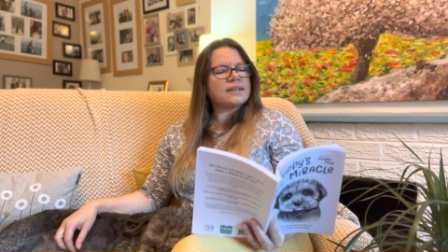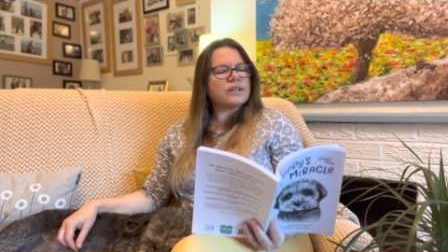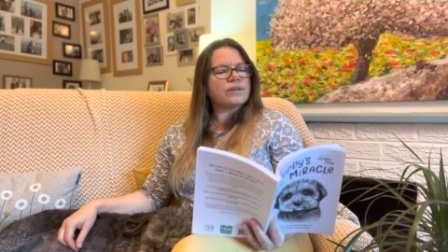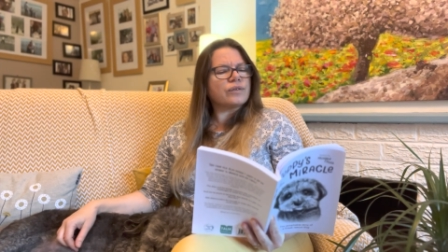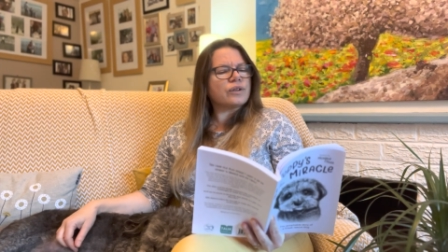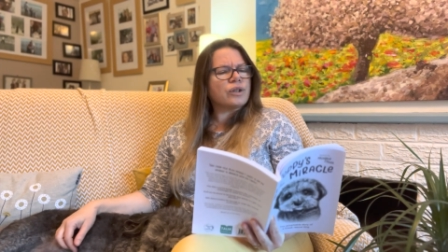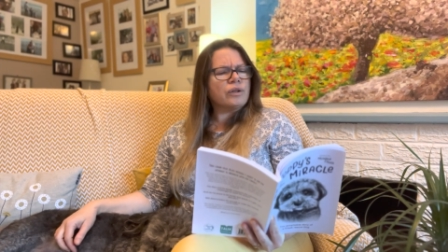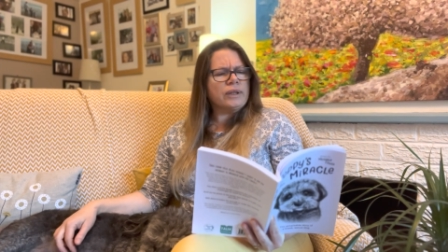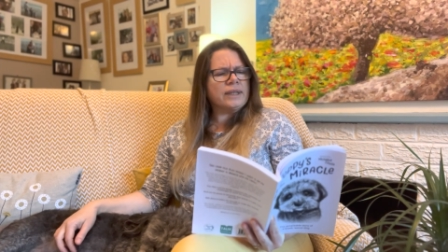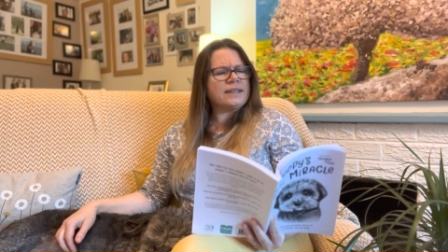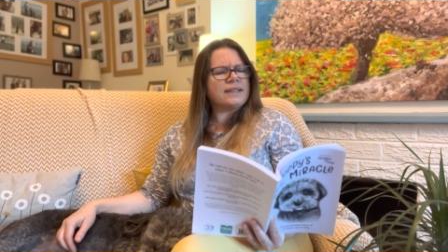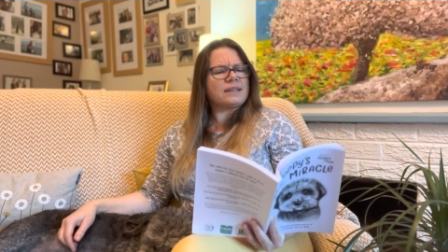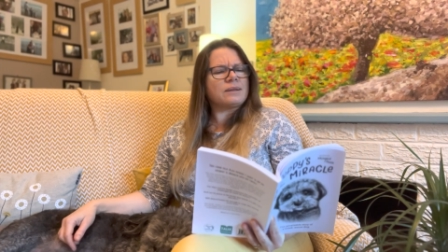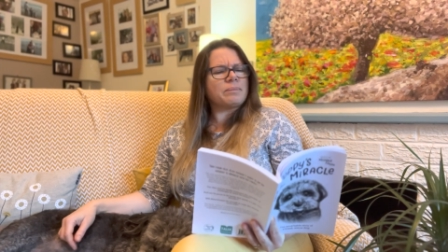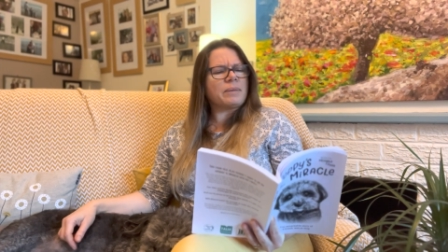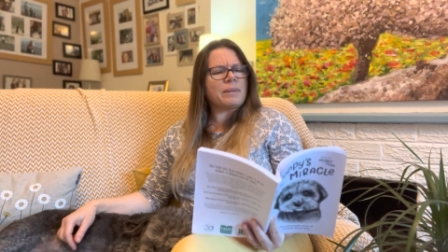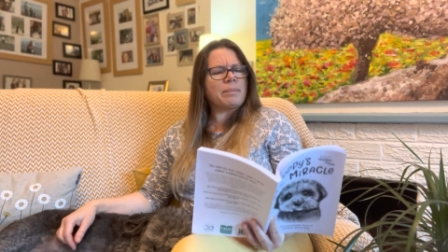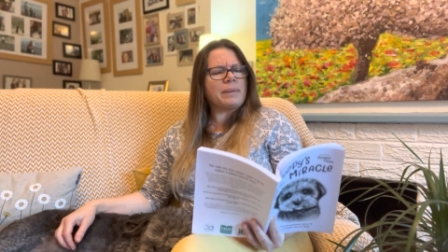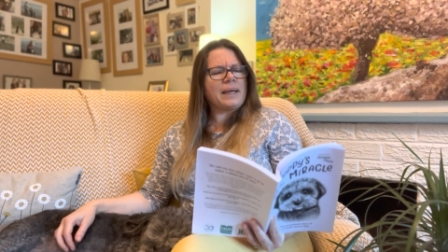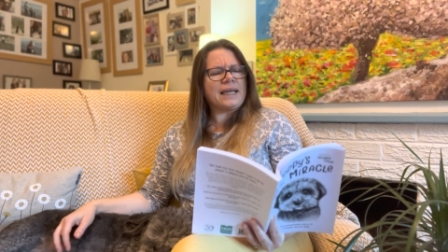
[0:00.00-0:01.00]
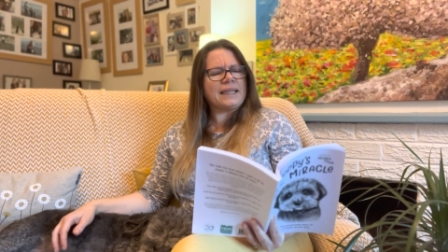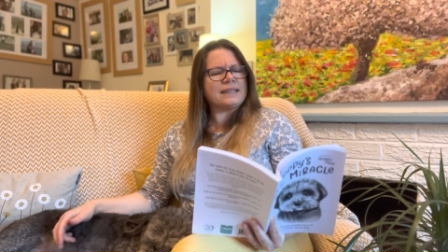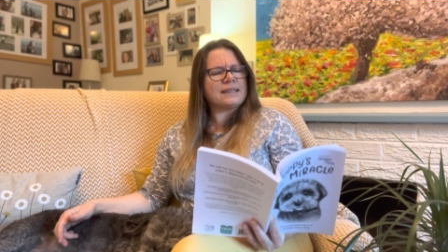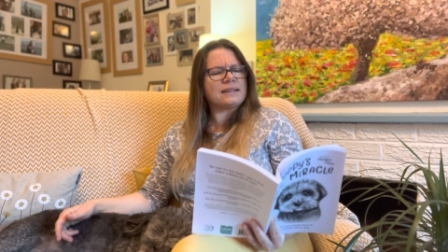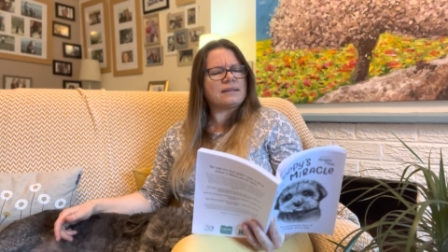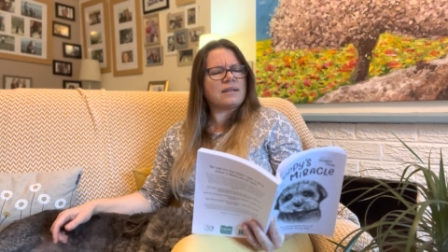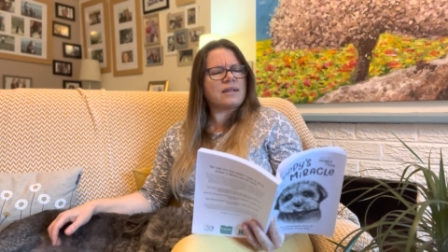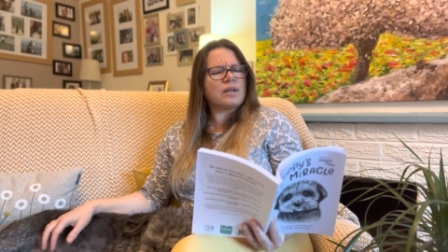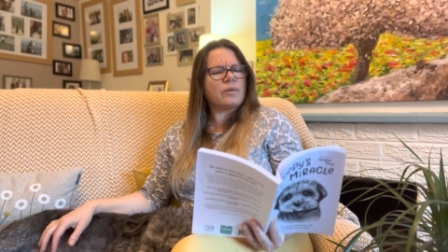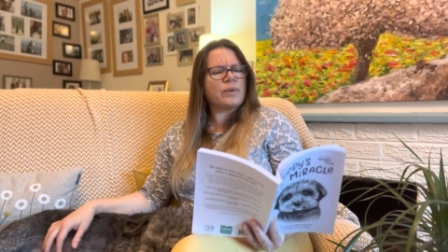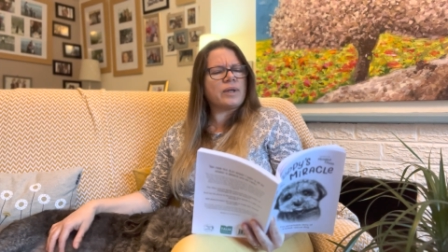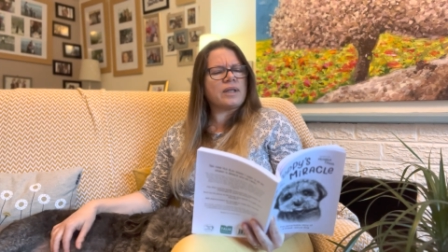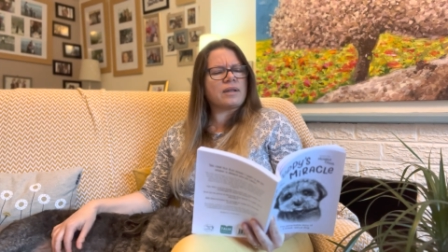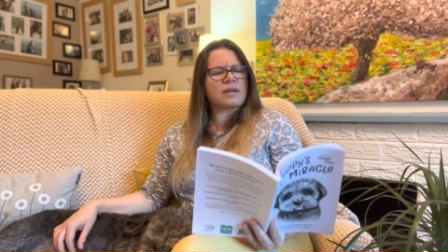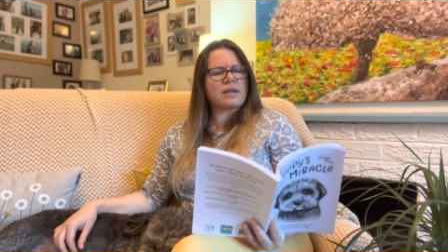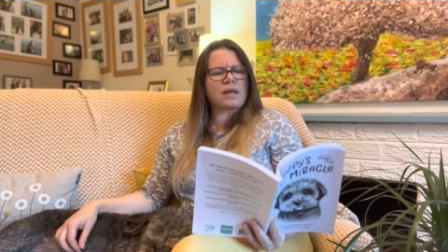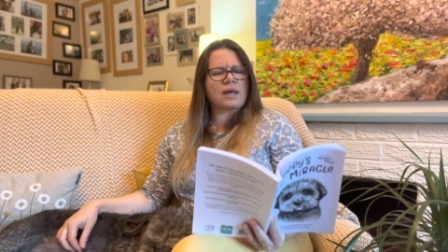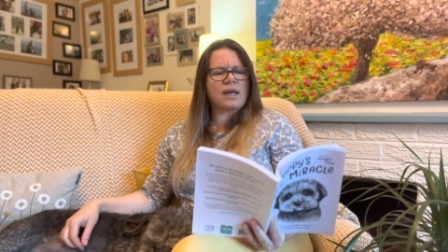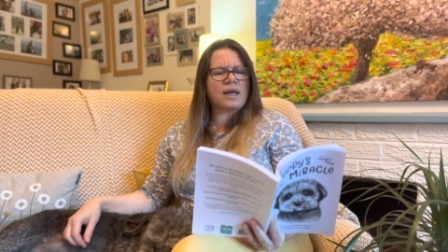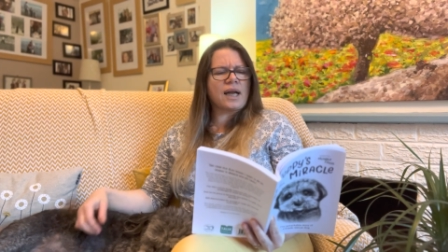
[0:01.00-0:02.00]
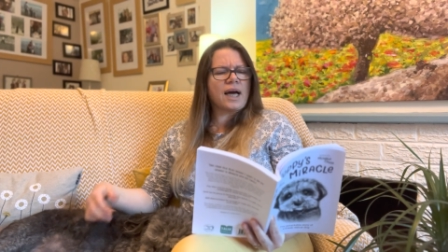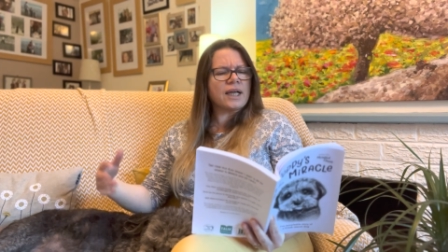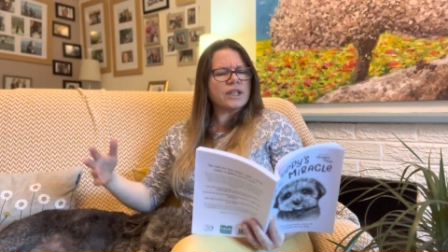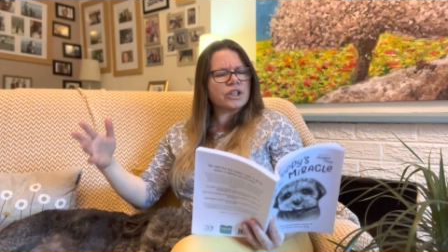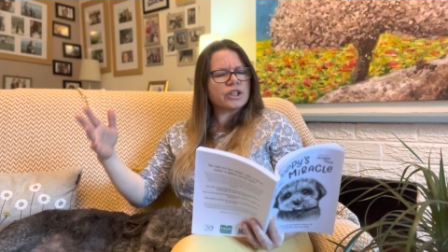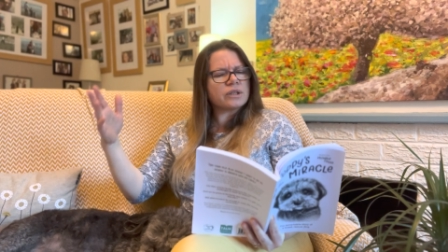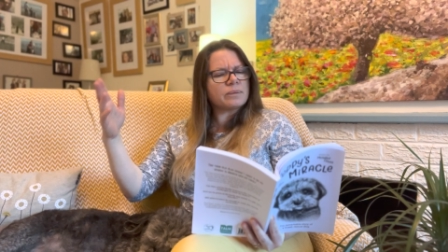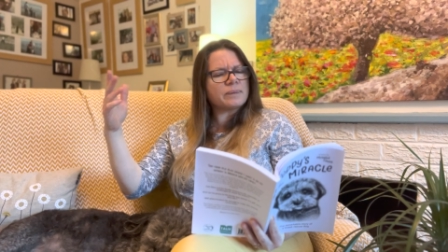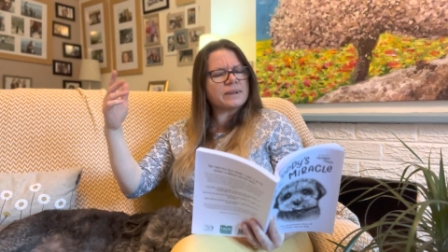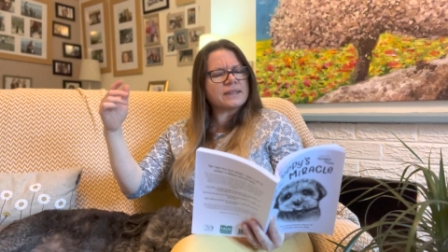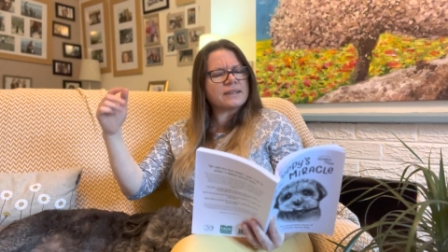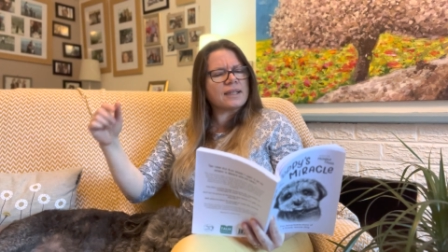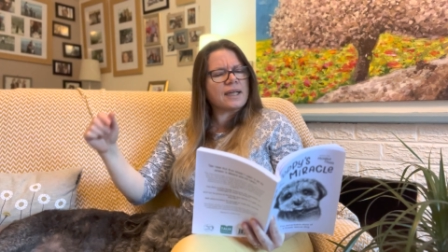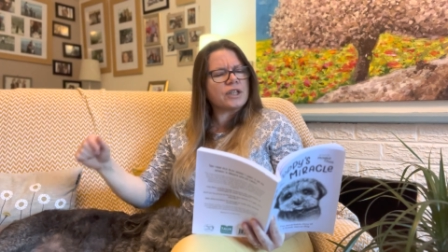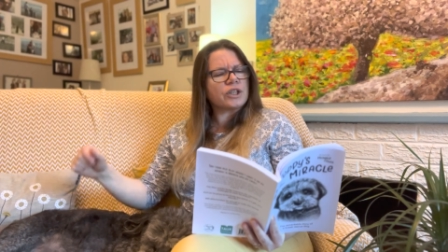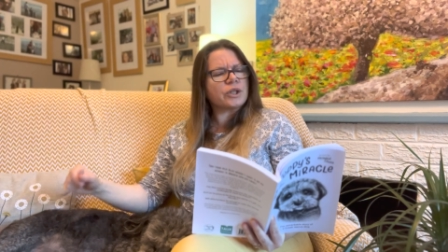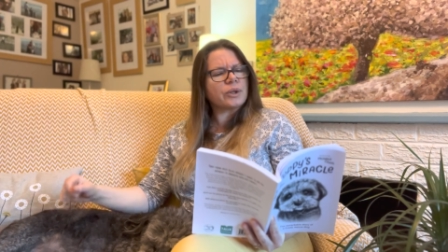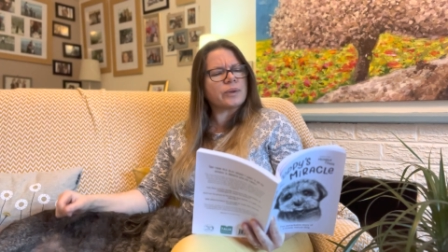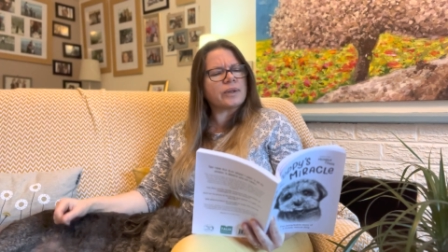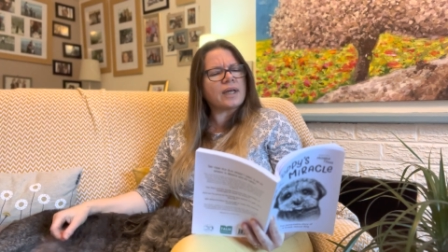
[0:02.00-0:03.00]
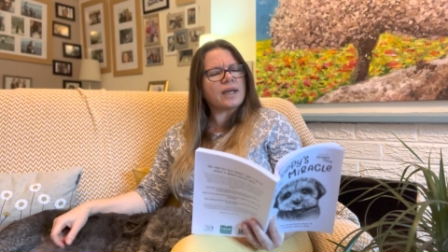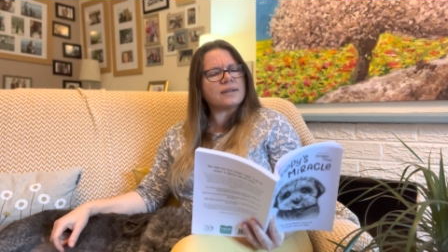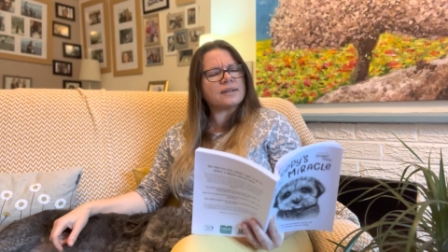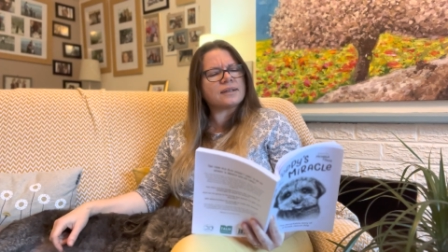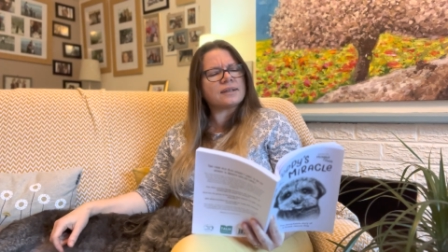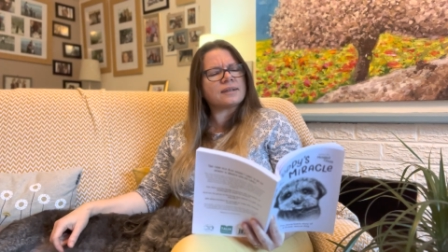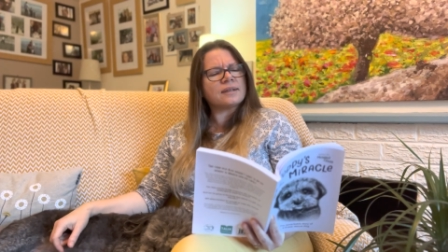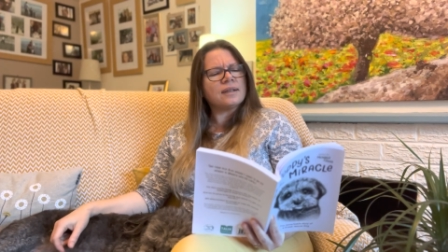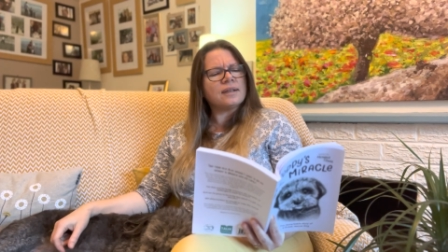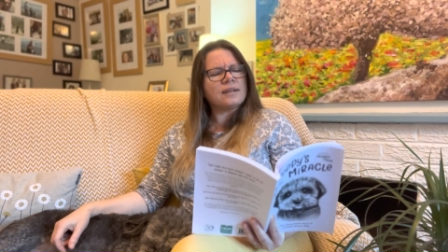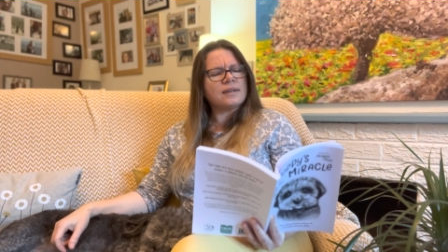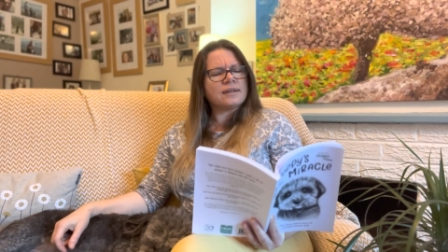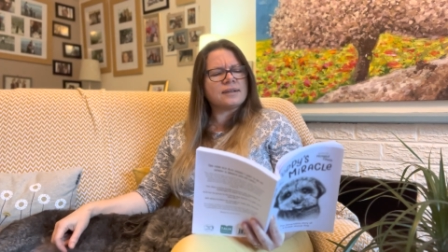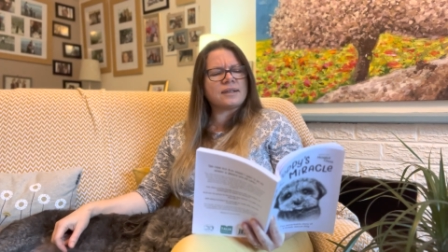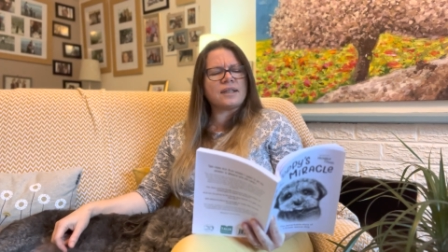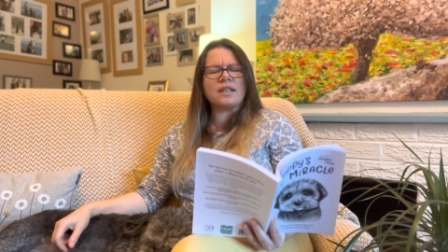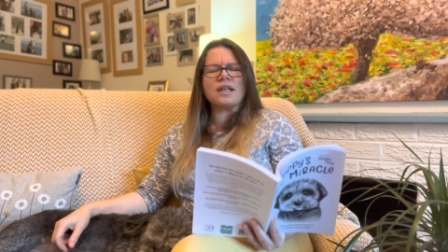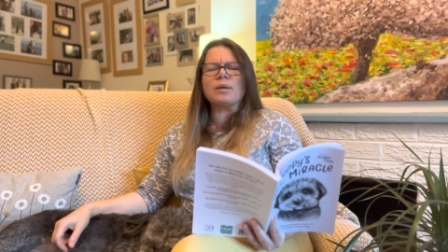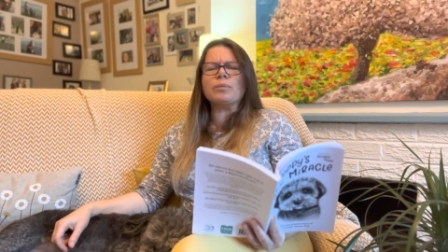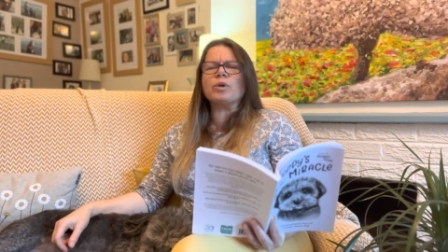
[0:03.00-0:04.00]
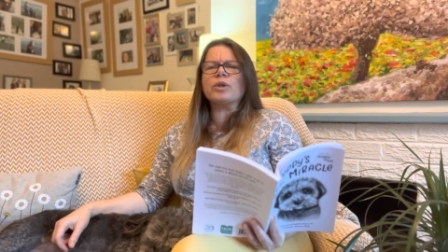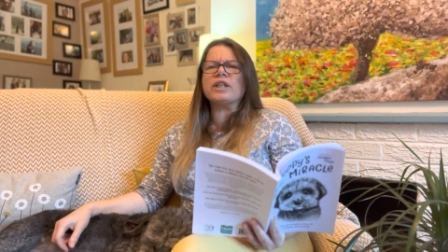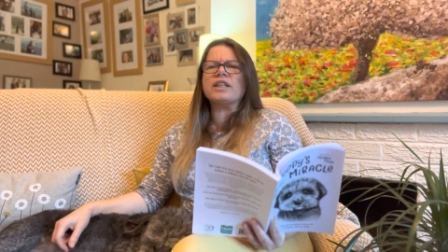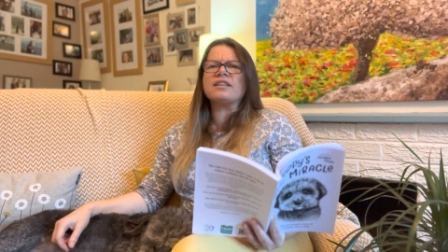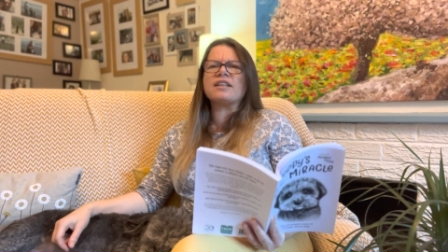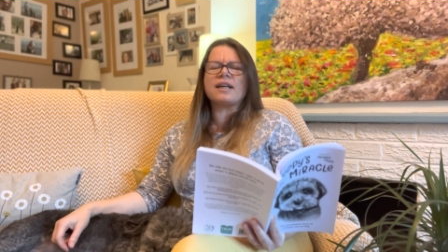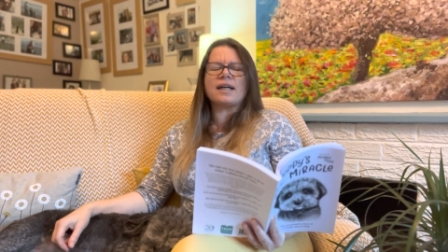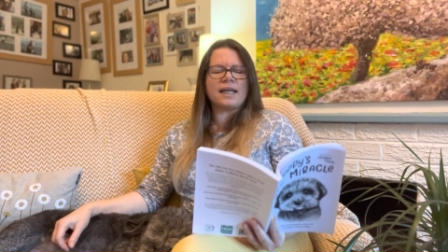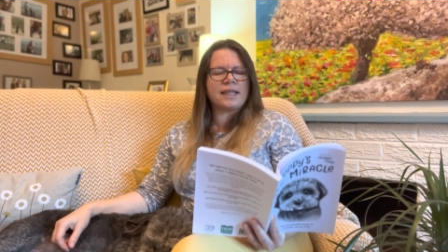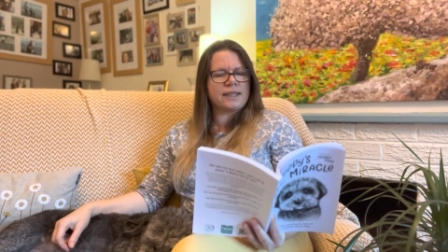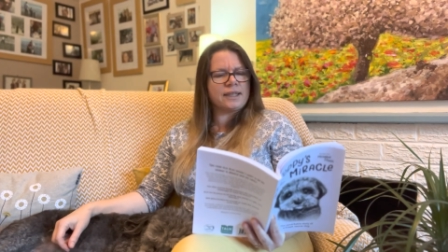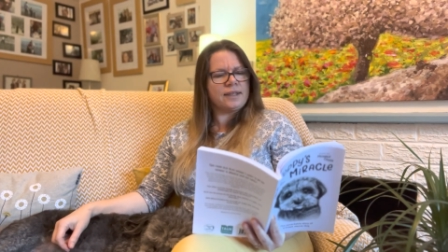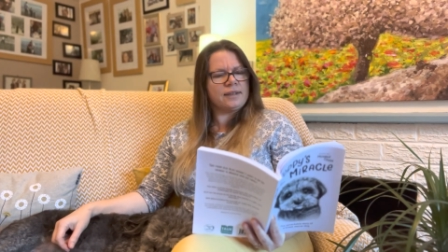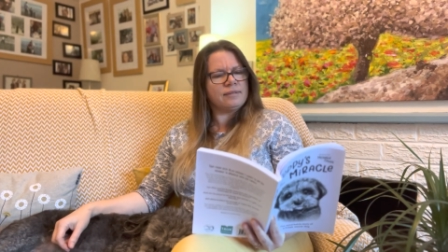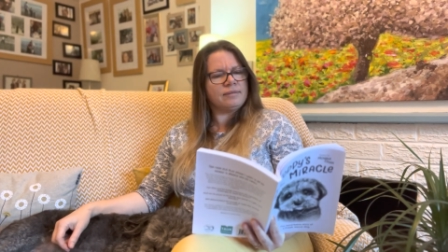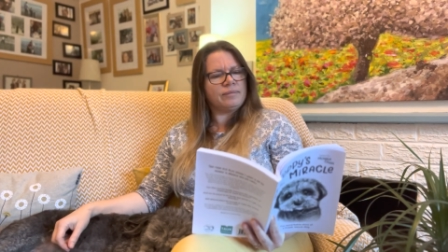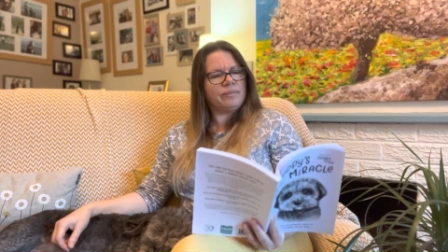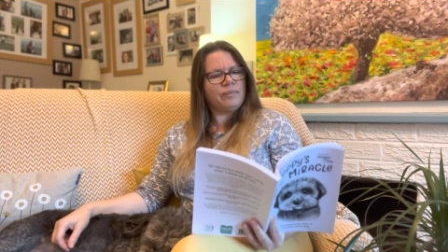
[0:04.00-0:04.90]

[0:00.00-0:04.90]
of crispy pastry with crushed pistachio nuts, cinnamon and honey."